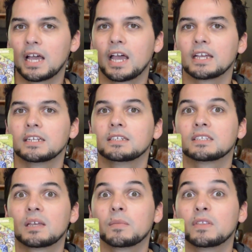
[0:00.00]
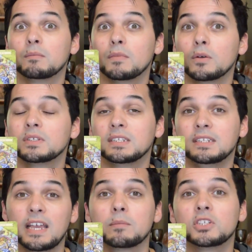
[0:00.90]
hiding some of the most
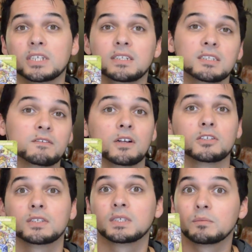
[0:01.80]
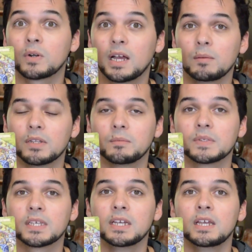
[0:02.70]
damaging dysfunctions and
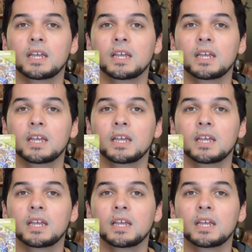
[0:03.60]
problems.